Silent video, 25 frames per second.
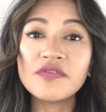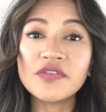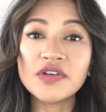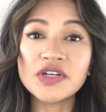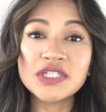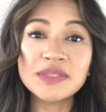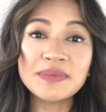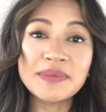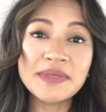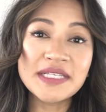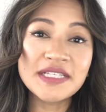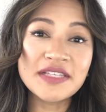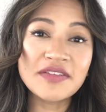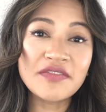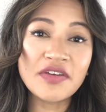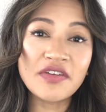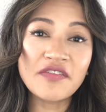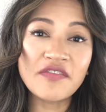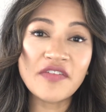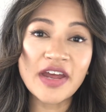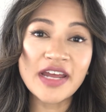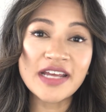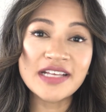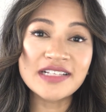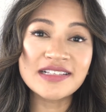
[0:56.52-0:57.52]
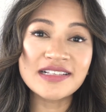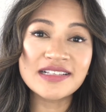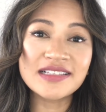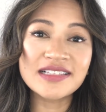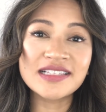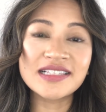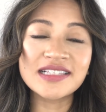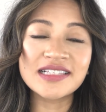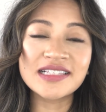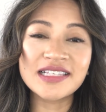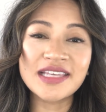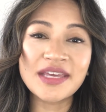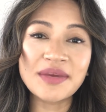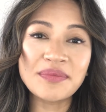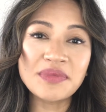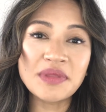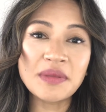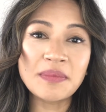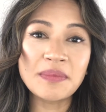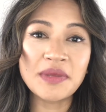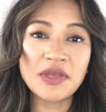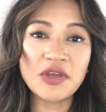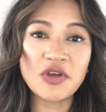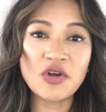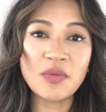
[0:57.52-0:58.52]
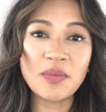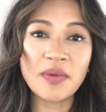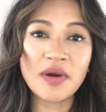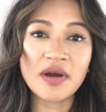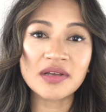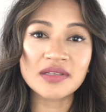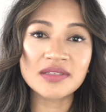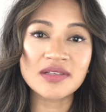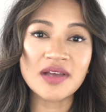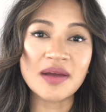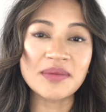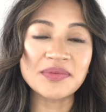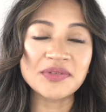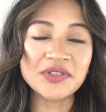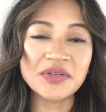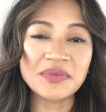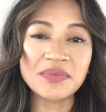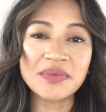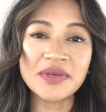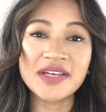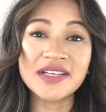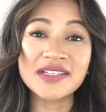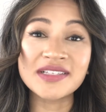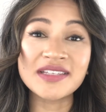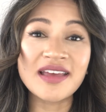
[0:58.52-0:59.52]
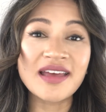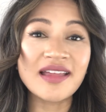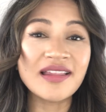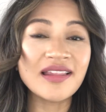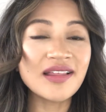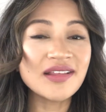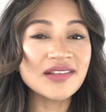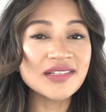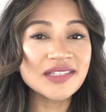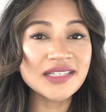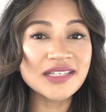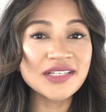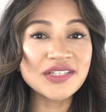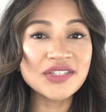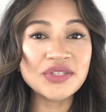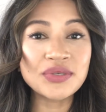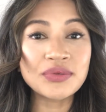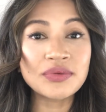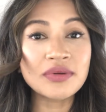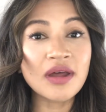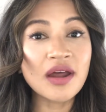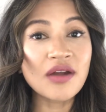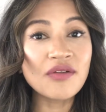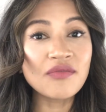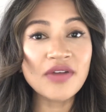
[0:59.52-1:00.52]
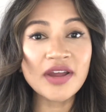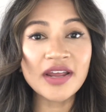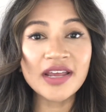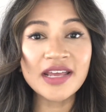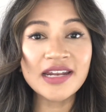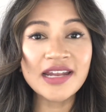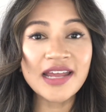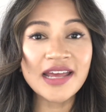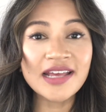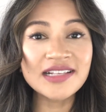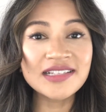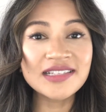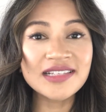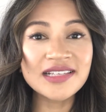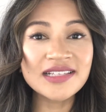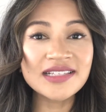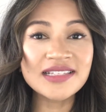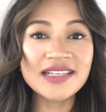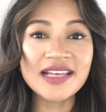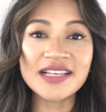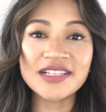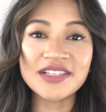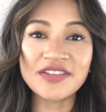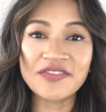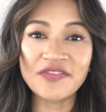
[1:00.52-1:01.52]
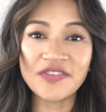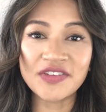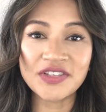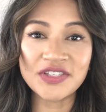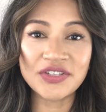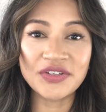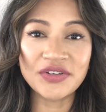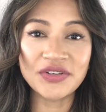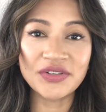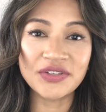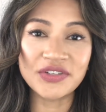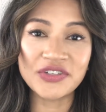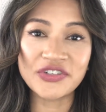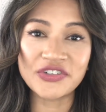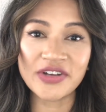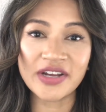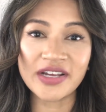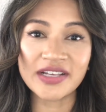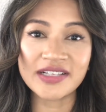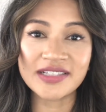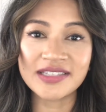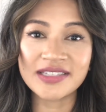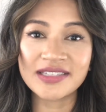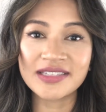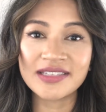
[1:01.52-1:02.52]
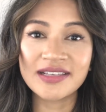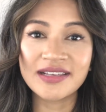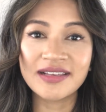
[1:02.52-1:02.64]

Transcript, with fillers: First piece of advice is to skip the P.O. Box option because LLCs do not recognize this as a physical address.